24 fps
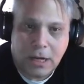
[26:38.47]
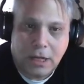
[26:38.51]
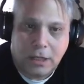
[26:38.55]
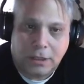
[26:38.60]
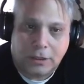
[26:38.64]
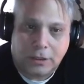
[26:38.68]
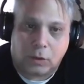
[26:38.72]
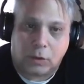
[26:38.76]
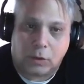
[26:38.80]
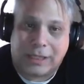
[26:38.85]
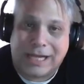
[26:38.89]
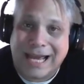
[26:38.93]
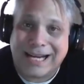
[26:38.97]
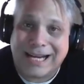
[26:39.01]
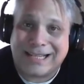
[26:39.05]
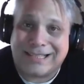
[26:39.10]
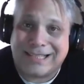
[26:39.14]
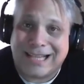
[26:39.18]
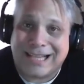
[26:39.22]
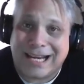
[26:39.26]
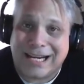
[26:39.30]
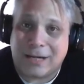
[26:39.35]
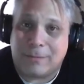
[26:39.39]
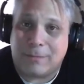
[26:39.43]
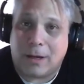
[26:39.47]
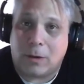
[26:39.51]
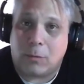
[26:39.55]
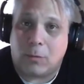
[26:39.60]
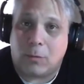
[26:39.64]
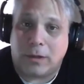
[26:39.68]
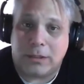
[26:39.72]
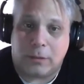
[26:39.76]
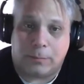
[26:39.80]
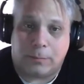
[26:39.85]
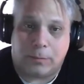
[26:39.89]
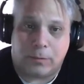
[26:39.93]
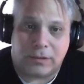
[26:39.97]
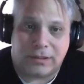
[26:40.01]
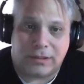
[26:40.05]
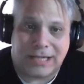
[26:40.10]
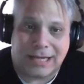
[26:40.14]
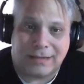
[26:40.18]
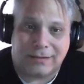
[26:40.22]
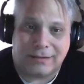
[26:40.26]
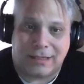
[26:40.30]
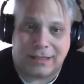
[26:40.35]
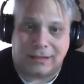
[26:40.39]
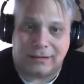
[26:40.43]
So get excited about what you're
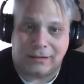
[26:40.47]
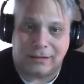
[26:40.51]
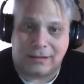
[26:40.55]
presenting.